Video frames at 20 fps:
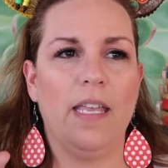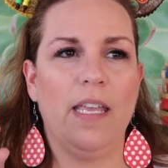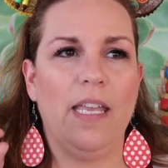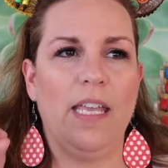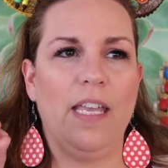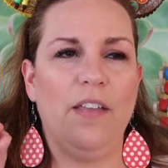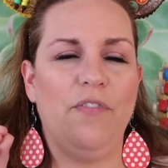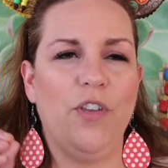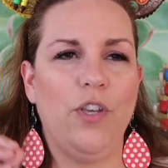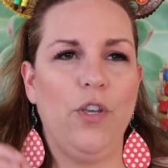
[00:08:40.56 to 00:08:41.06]

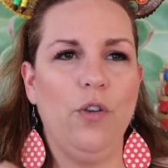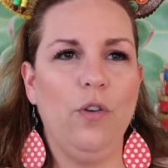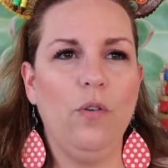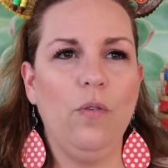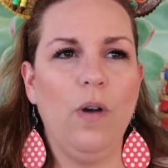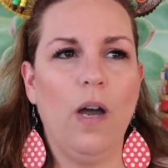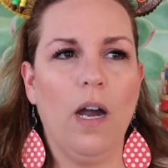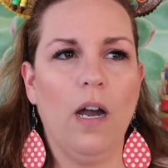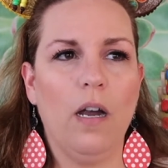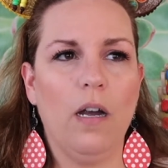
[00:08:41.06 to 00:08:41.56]
If
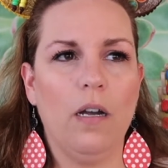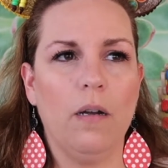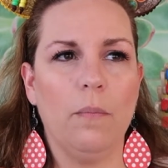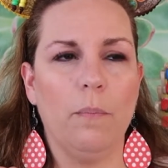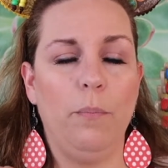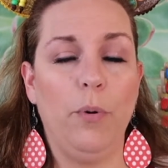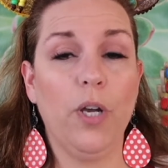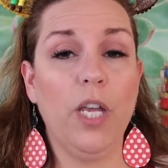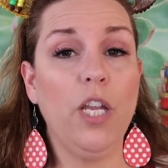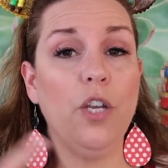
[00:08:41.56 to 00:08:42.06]
you are
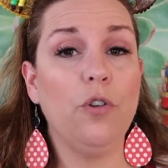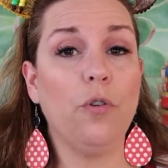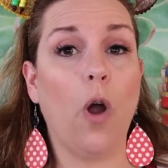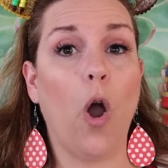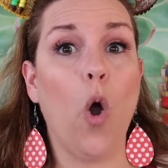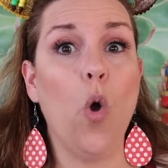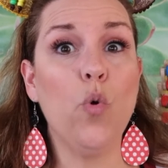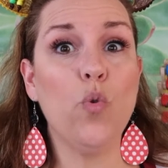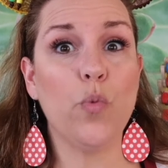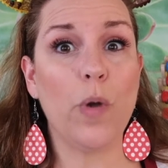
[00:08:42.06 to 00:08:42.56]
booking your
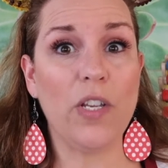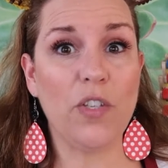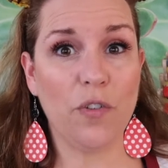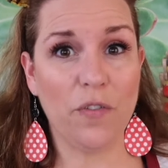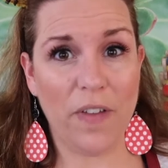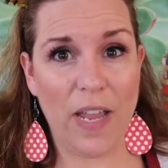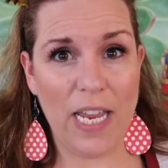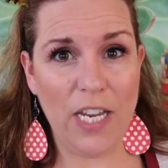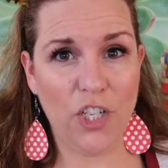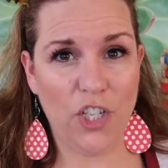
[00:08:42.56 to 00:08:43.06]
own
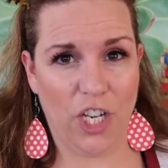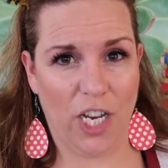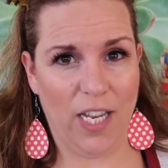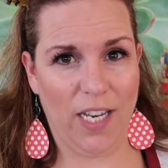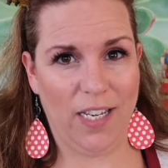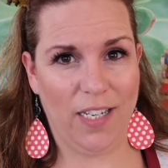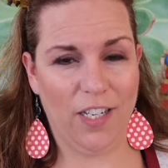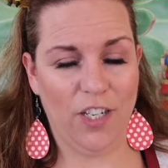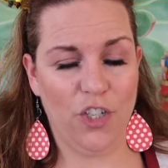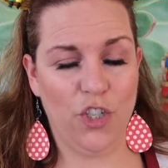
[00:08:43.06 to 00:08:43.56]

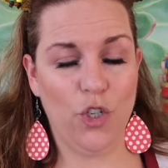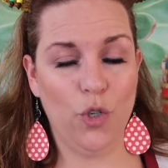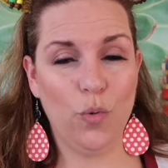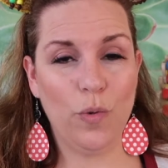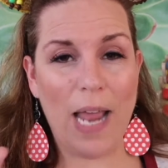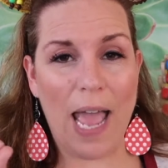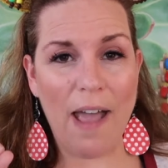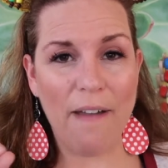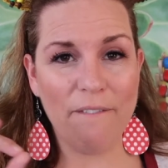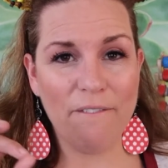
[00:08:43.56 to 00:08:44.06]
reservation, do
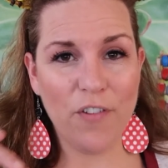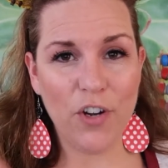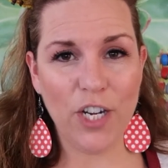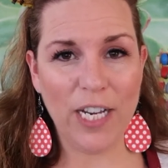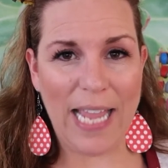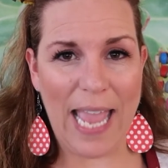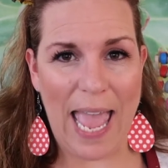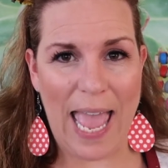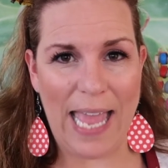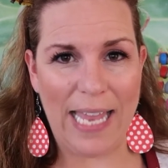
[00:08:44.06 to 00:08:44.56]
not
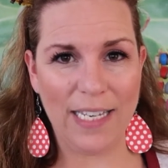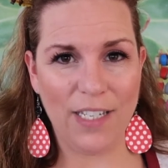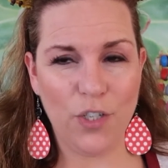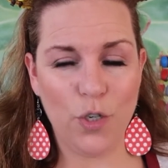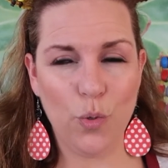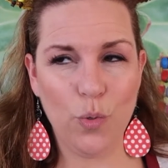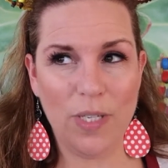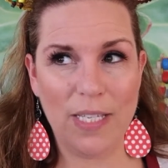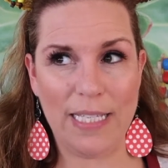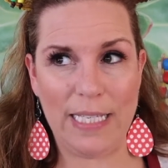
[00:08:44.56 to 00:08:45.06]
forget
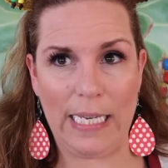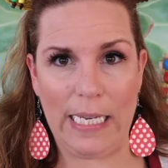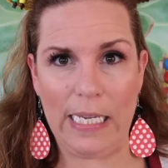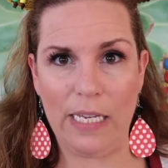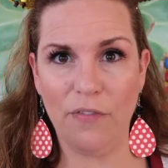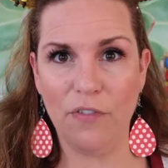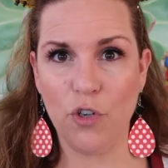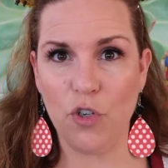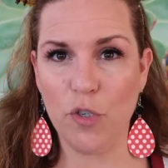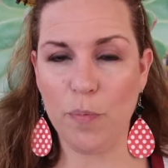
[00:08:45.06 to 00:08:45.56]
to see
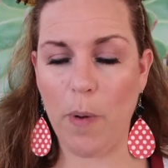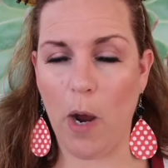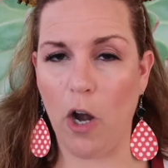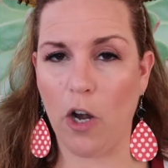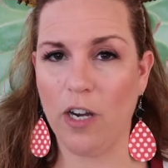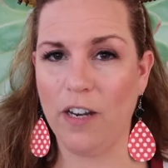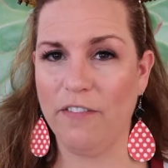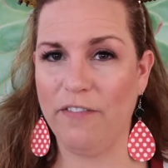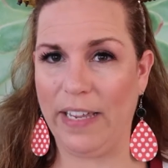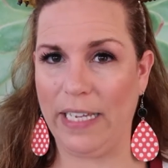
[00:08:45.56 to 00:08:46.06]
if there's
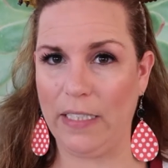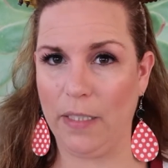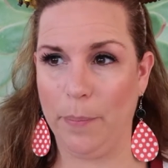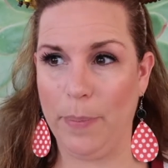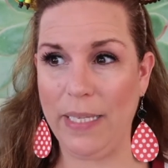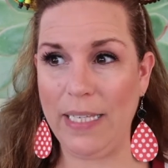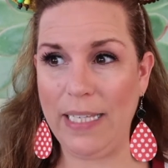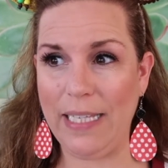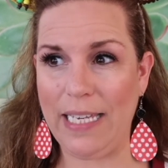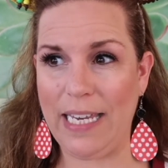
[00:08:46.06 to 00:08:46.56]
park
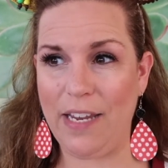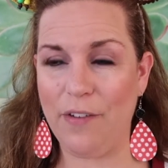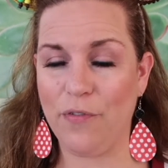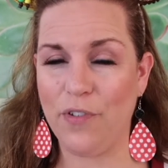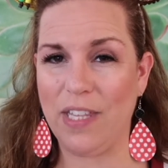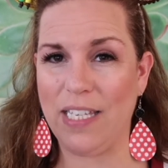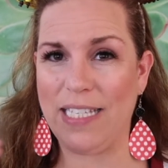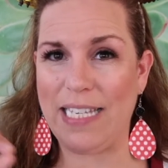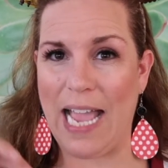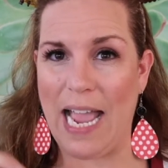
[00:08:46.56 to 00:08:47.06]
availability
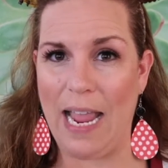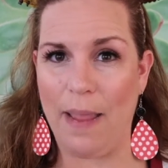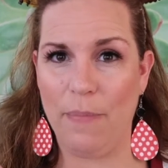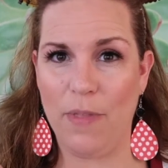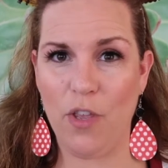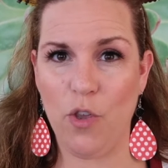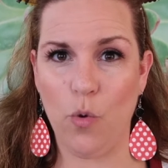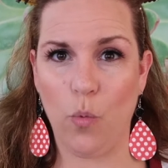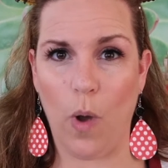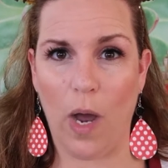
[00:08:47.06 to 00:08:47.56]
for the time
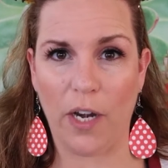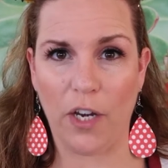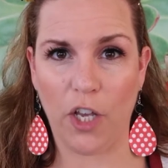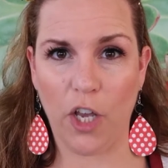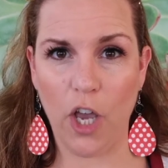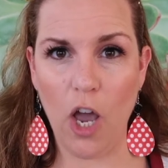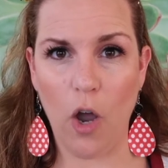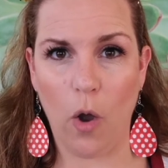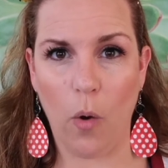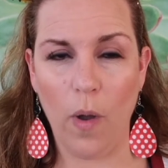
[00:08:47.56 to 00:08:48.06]
that you want to
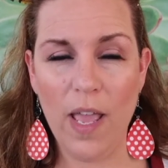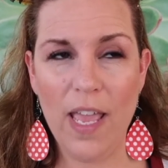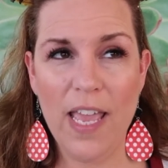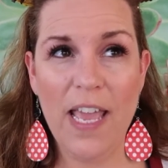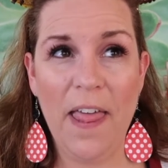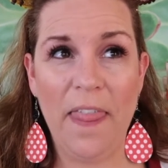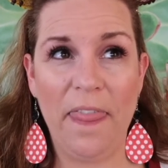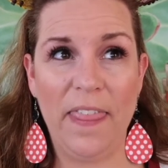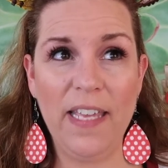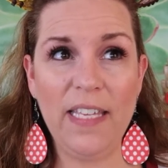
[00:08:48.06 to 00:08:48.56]
go.
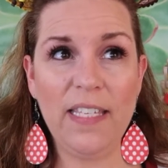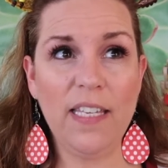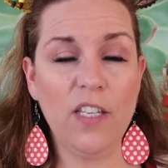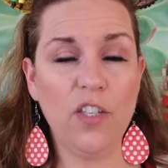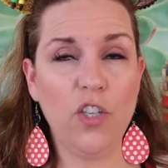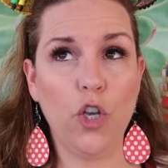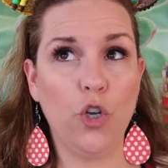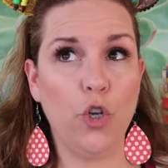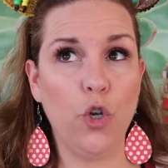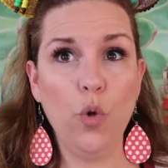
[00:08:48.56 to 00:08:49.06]
This
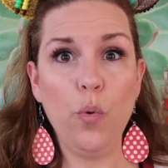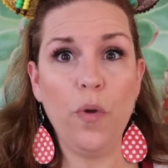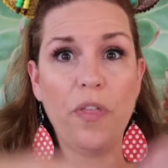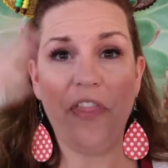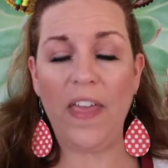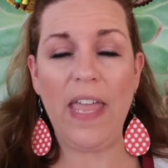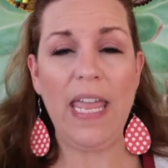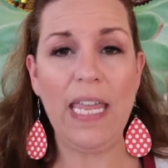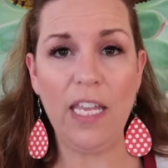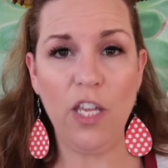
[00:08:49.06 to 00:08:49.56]
is a new
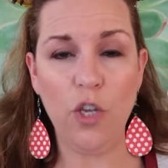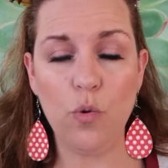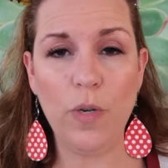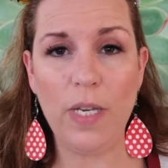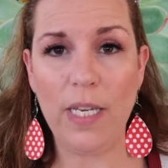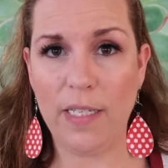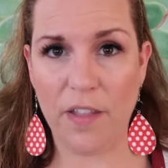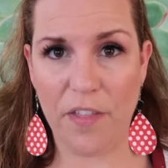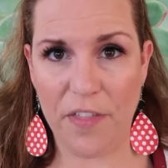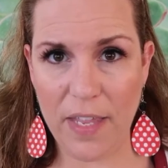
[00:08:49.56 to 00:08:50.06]
thing you
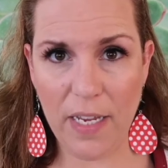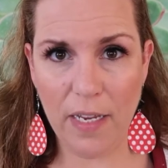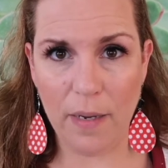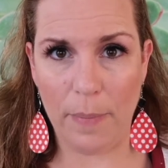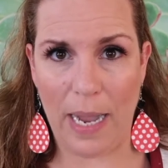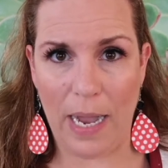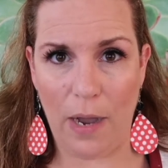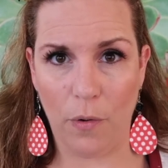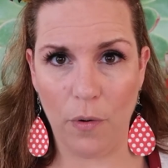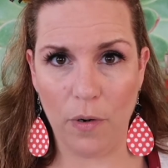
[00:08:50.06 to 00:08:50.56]
need to think
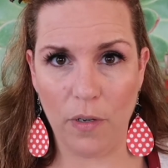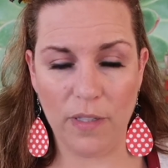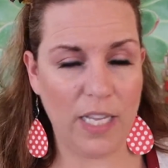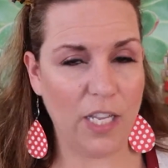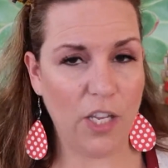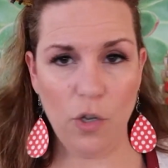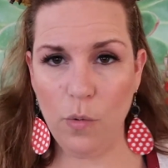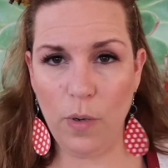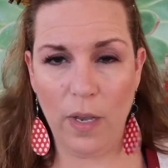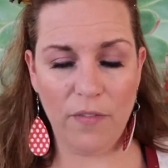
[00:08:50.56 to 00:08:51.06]
about
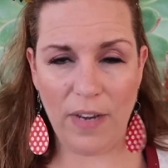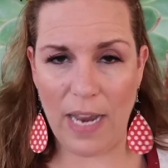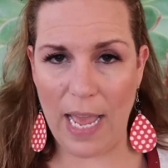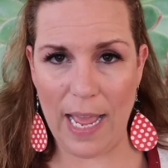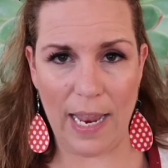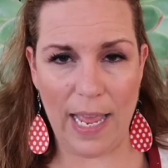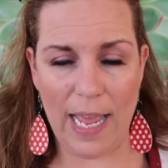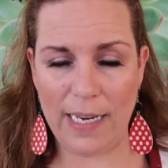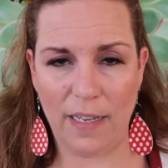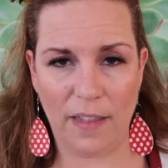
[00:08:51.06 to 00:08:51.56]
that you have
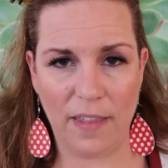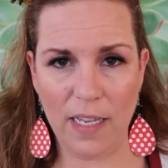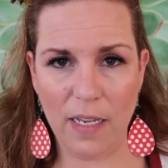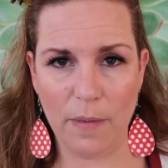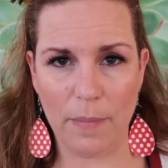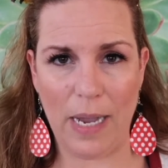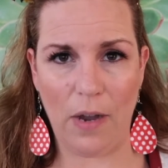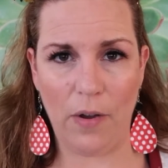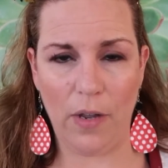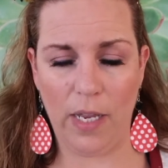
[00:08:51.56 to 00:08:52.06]
not had to think
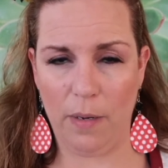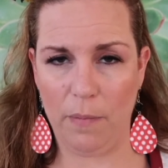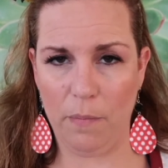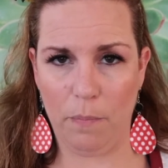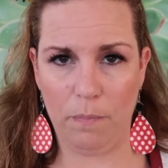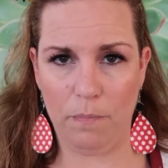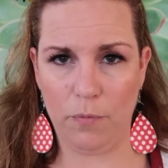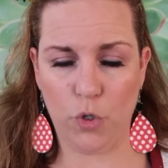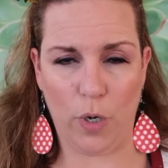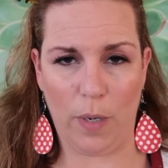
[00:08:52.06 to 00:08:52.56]
about
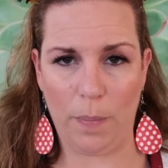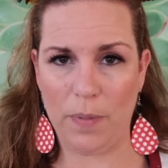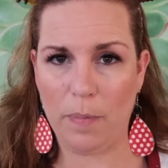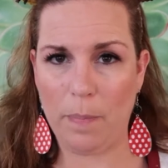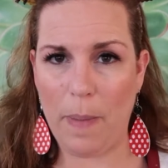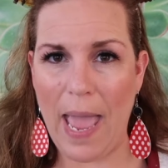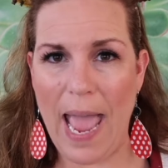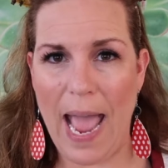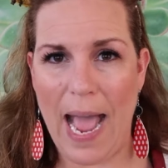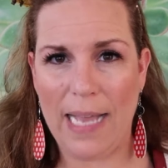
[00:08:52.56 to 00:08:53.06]
in trips
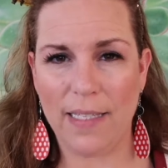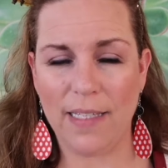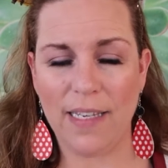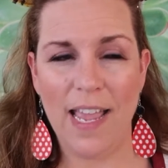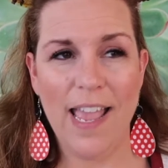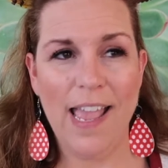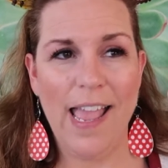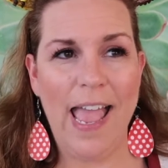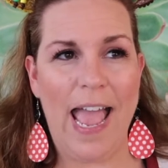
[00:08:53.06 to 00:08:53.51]
past.